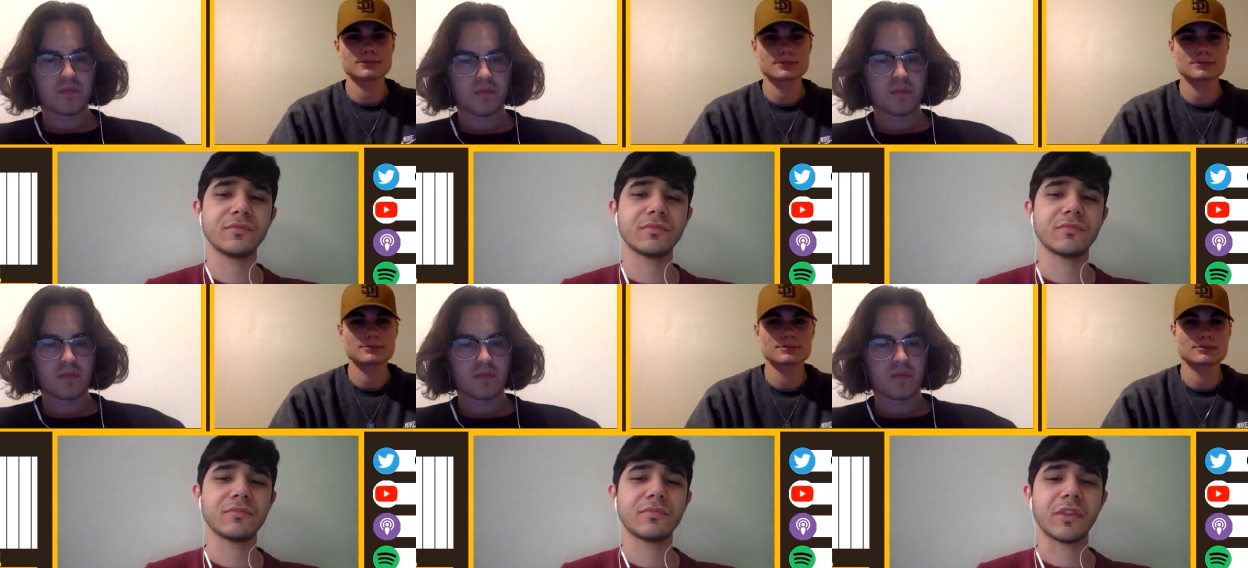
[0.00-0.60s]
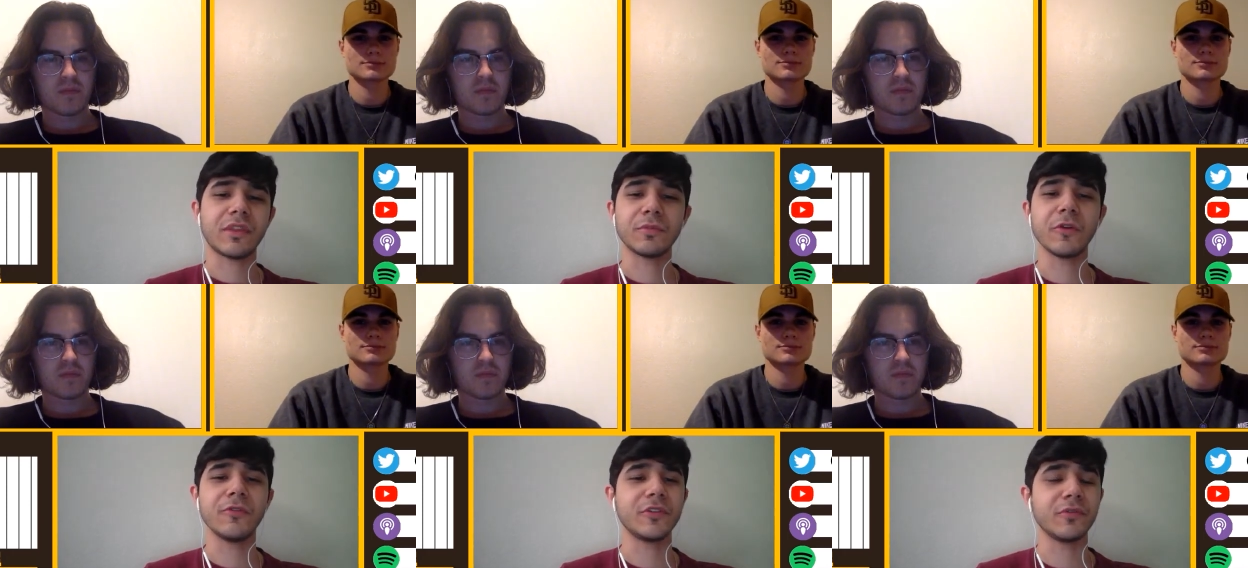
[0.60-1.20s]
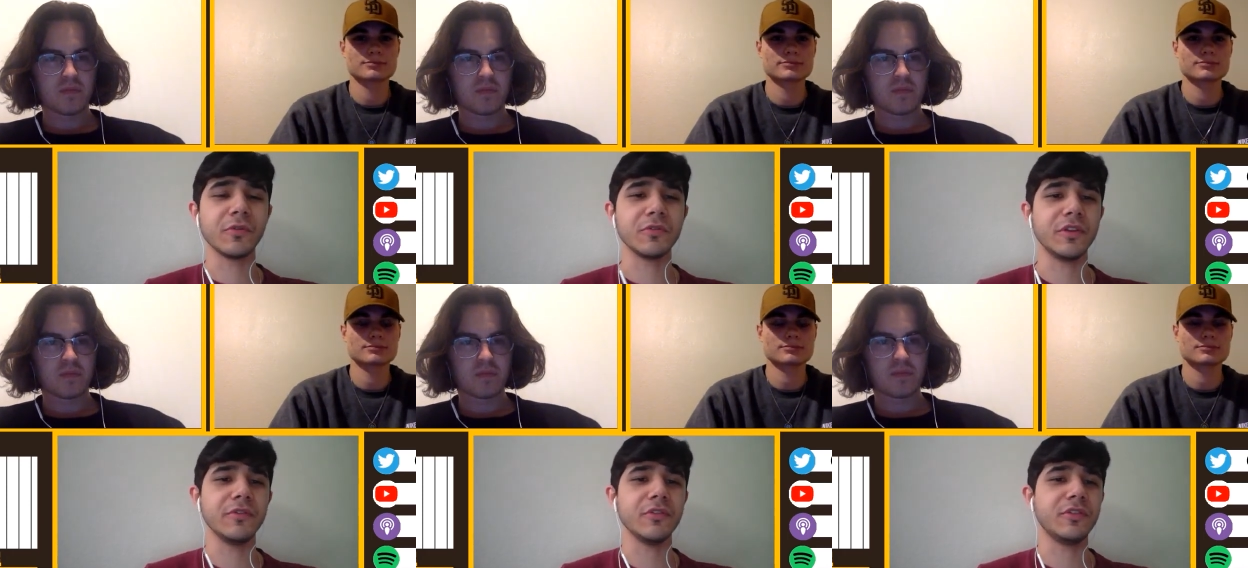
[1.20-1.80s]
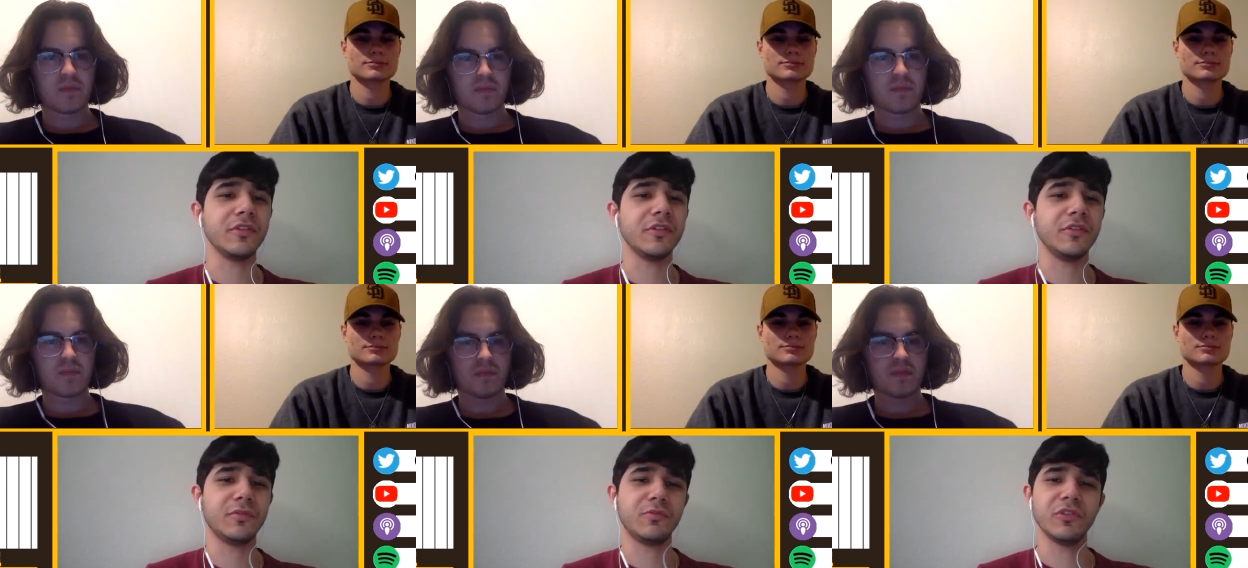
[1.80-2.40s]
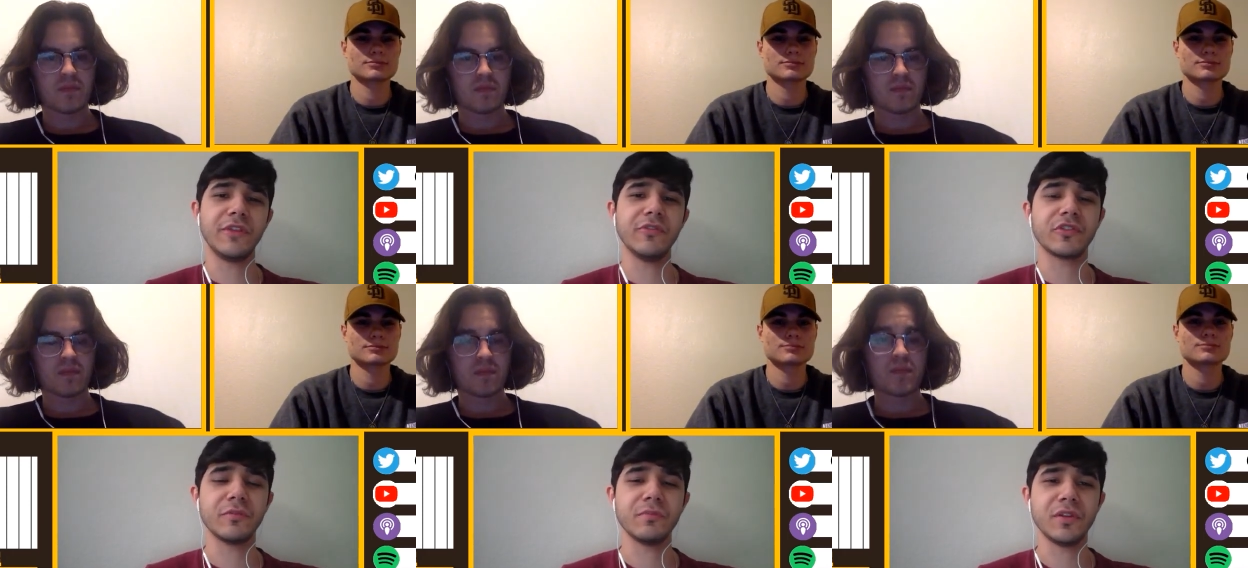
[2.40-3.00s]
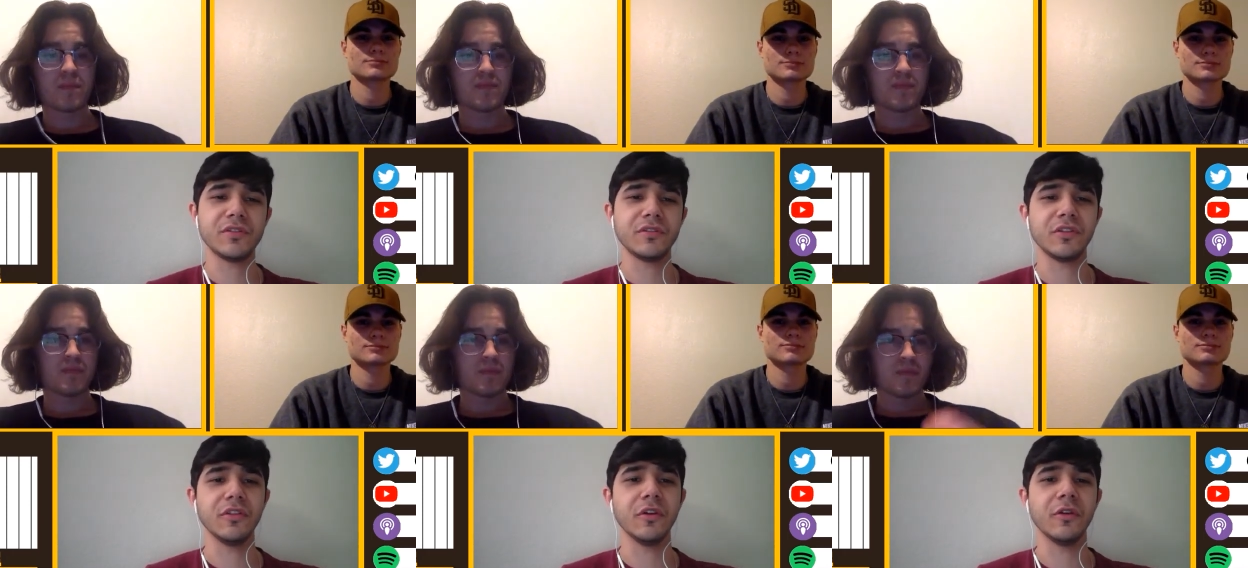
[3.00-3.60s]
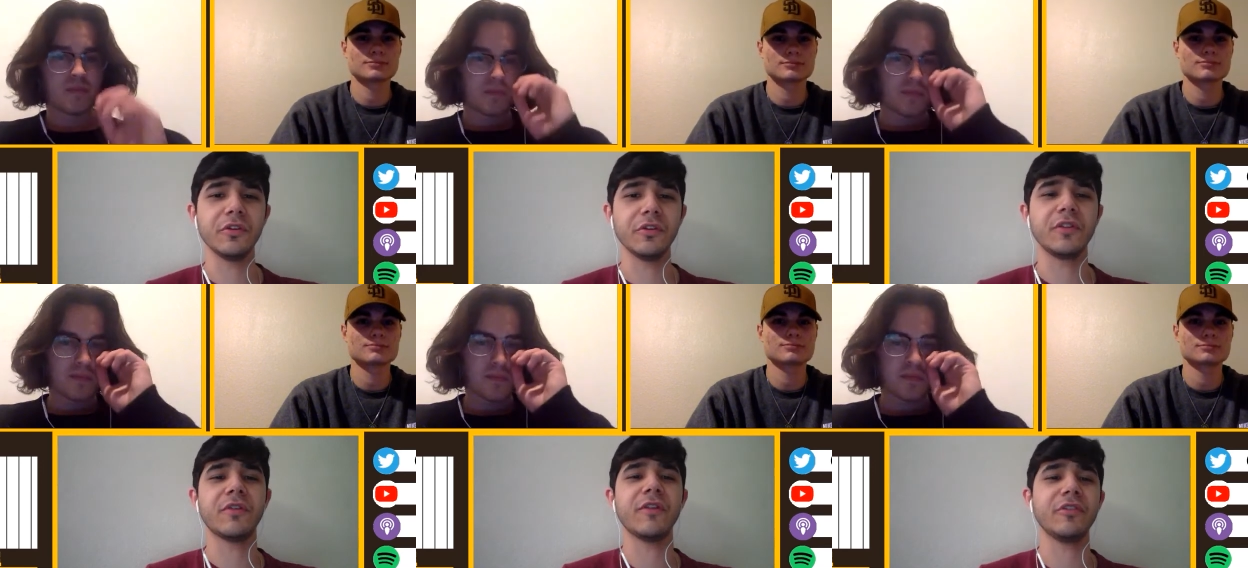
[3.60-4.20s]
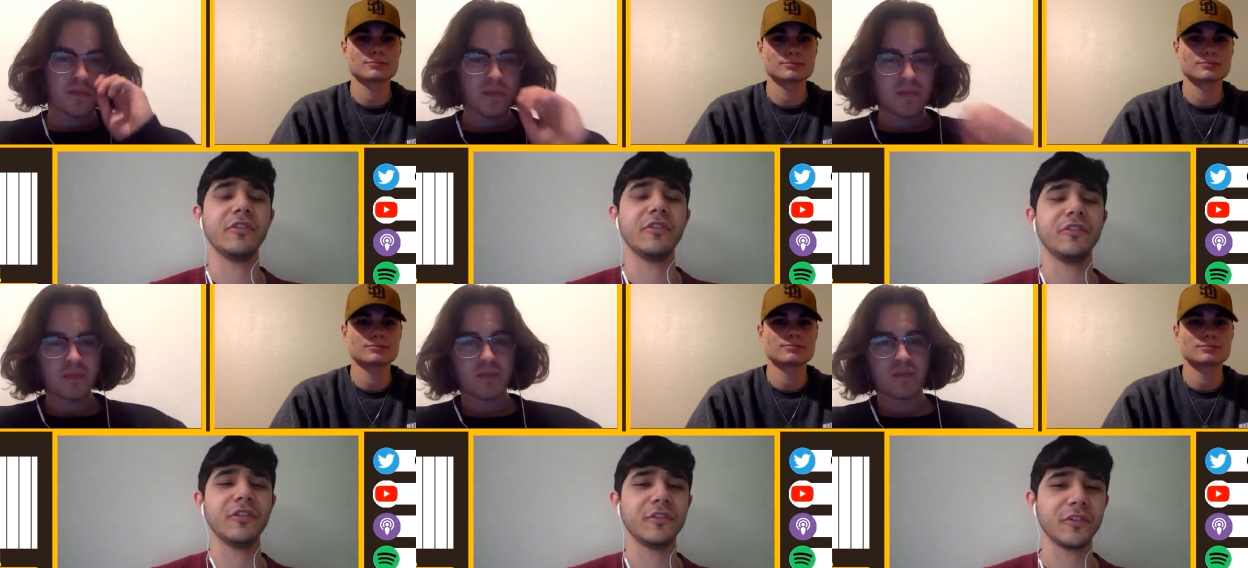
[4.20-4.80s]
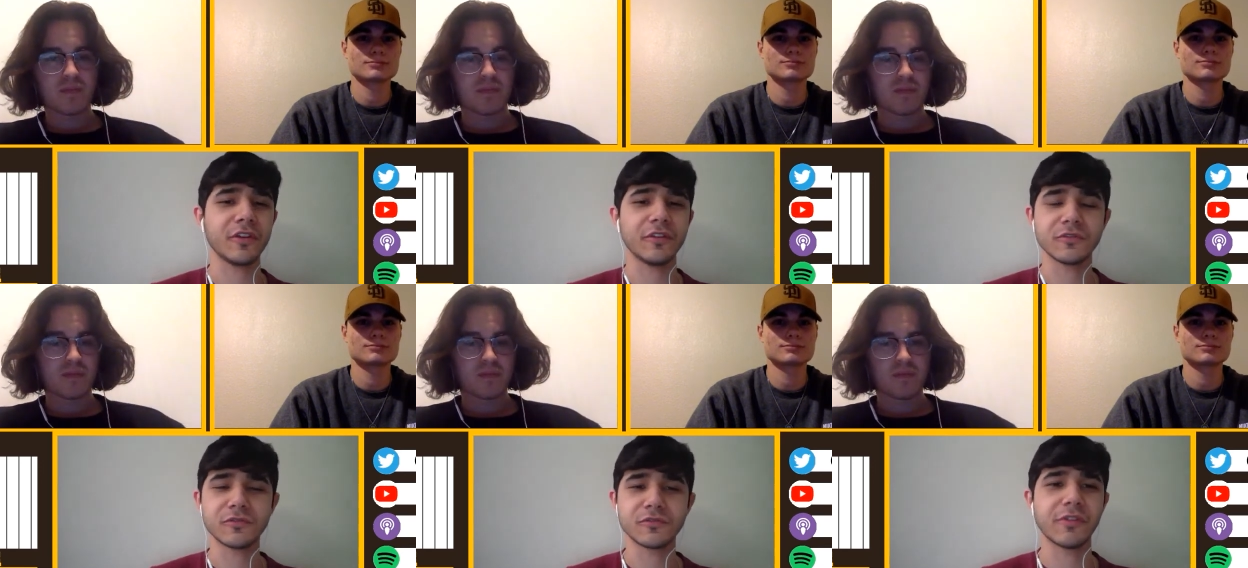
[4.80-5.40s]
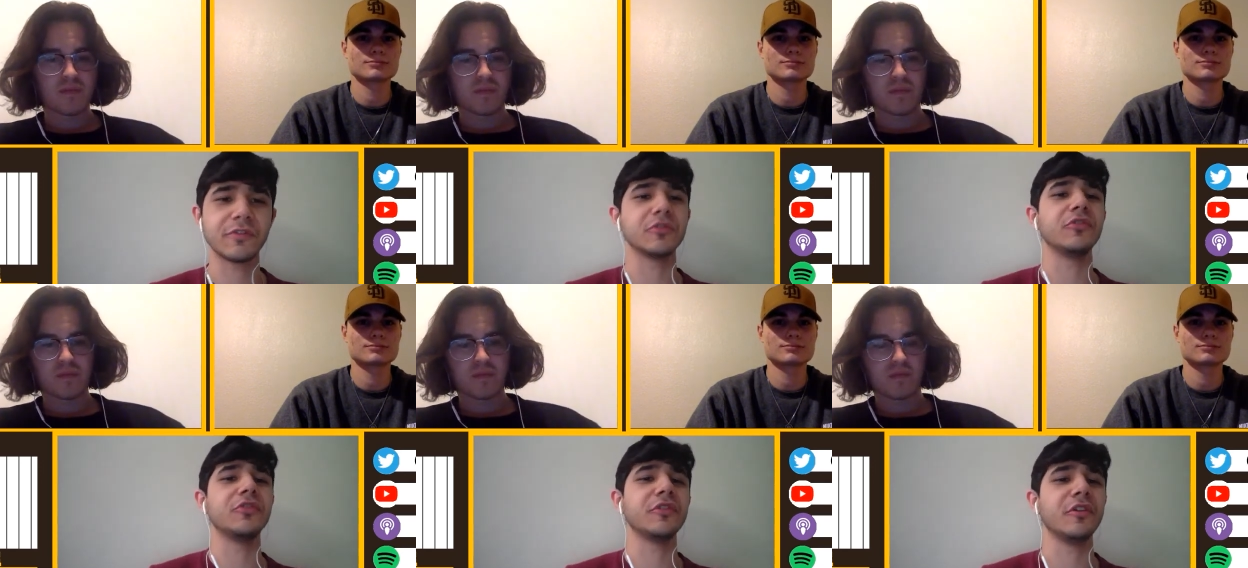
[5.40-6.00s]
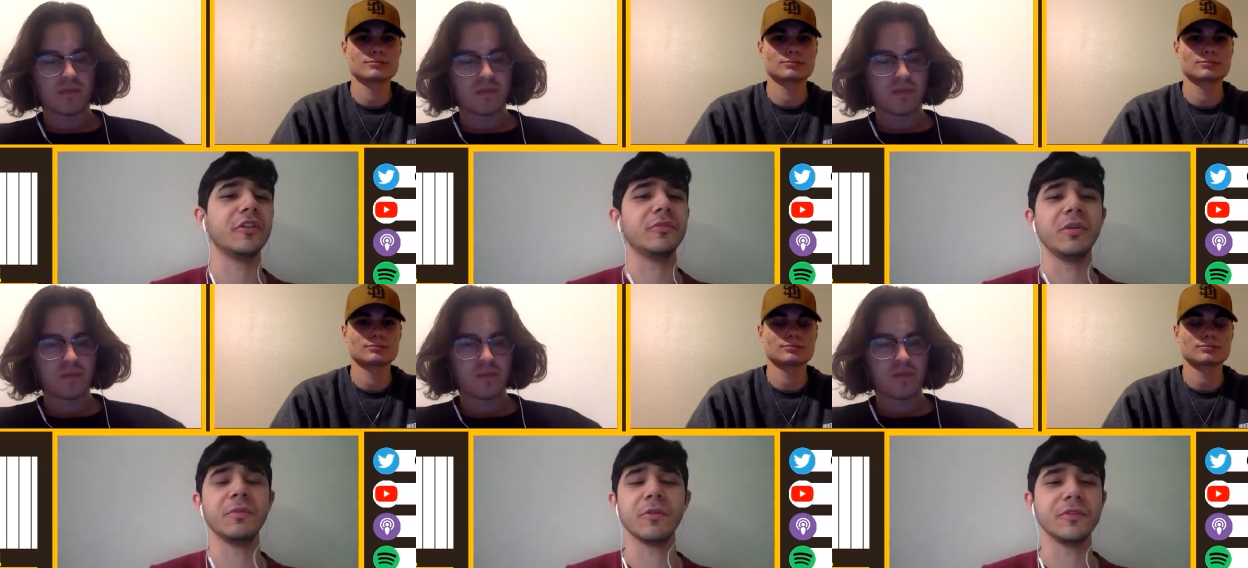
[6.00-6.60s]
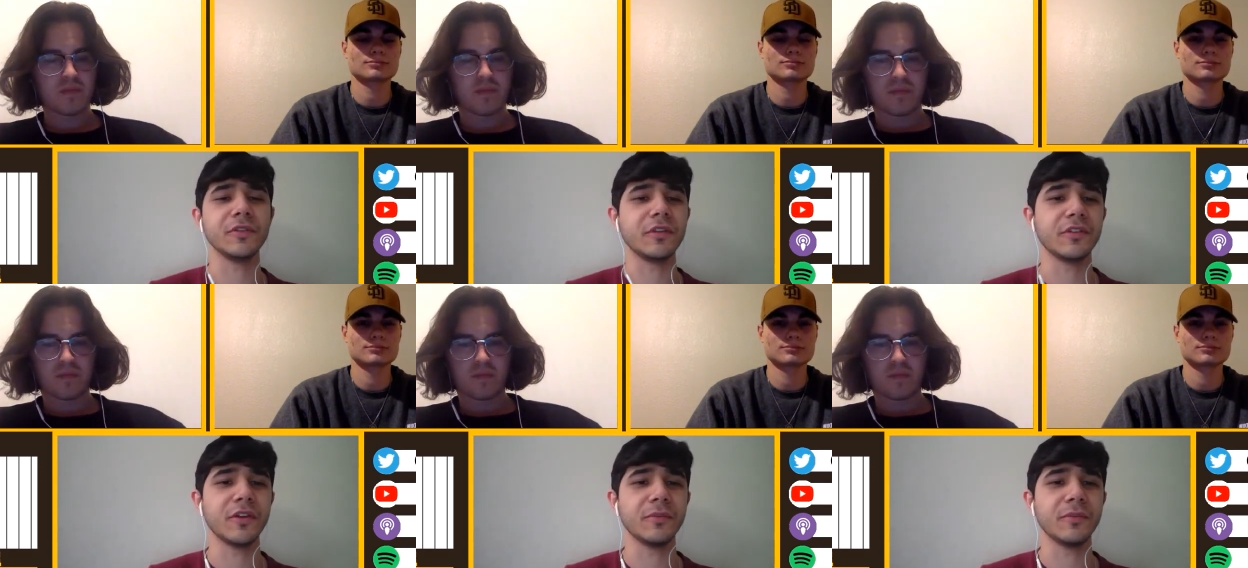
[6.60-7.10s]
Speaker 1: that's perfect for relievers. You know, you relievers can pitch until they're thirty-five, thirty-six. Look at Trevor Rosenthal. That'd be a perfect example.